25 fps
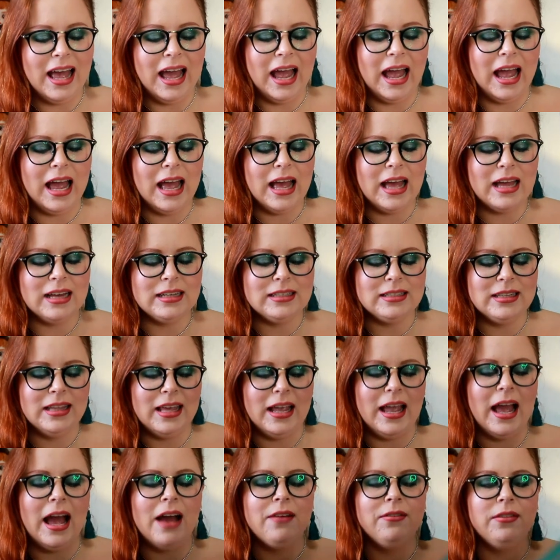and
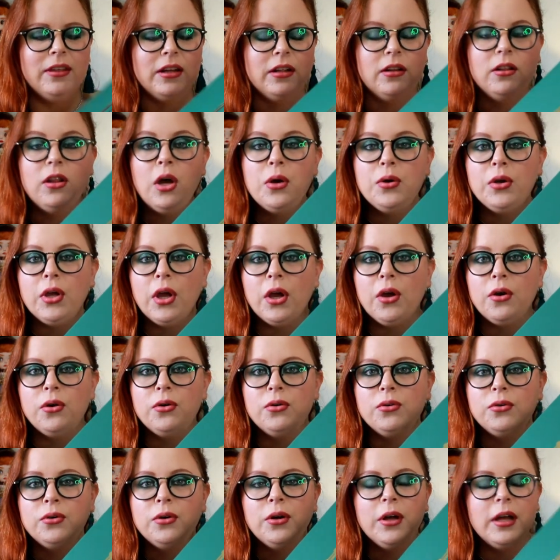they have their
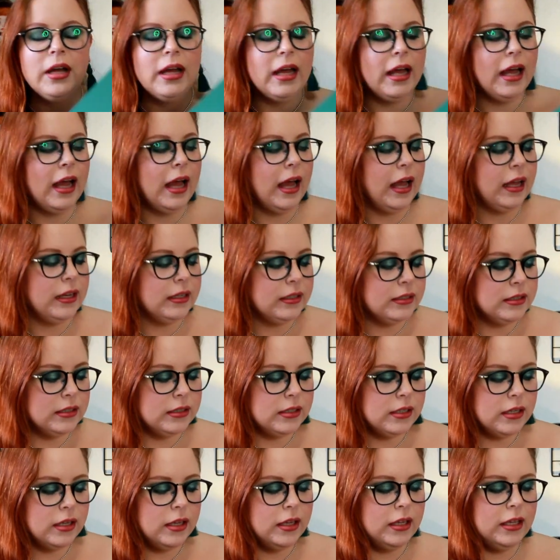logo, and
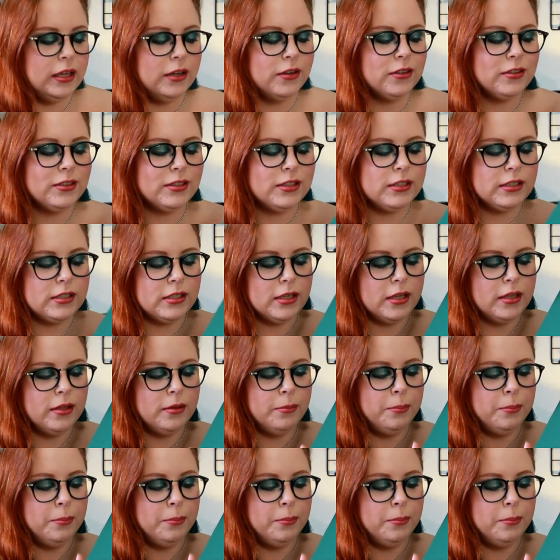here's a